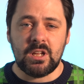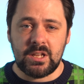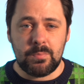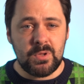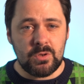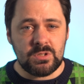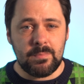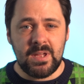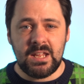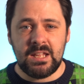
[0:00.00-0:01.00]
like a pewter
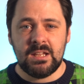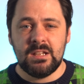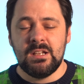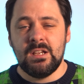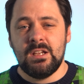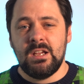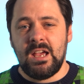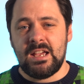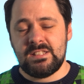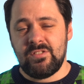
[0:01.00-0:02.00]
mini,
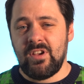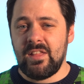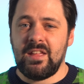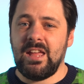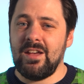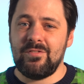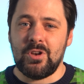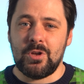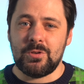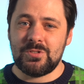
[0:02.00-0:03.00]
as the fact they have
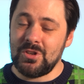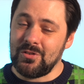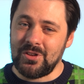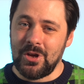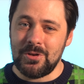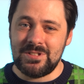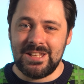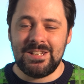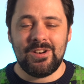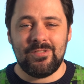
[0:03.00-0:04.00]
no soft
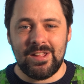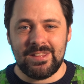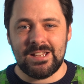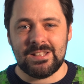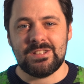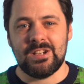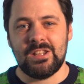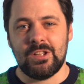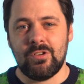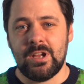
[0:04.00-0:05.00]
coating around the outside
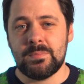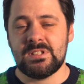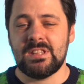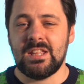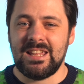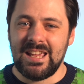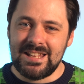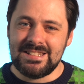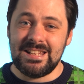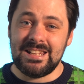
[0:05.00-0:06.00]
of the grips, they
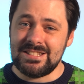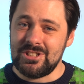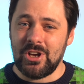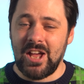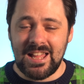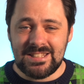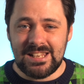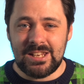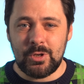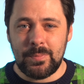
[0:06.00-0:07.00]
can dig into your hand a
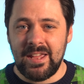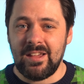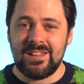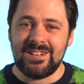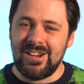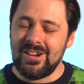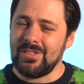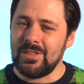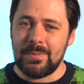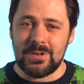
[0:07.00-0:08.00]
little bit and
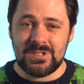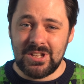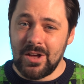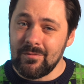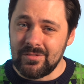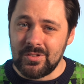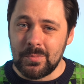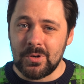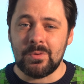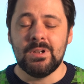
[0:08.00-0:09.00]
aren't the most
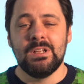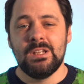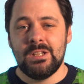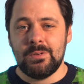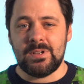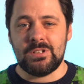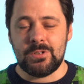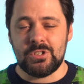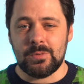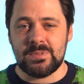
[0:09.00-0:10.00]
comfortable when
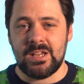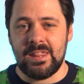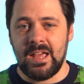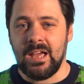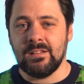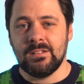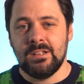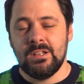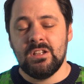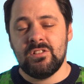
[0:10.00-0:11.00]
doing jobs like that.
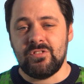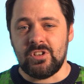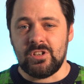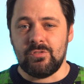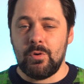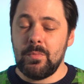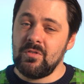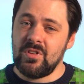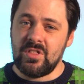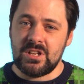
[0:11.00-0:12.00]
For
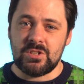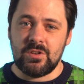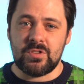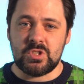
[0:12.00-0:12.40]
removing things off the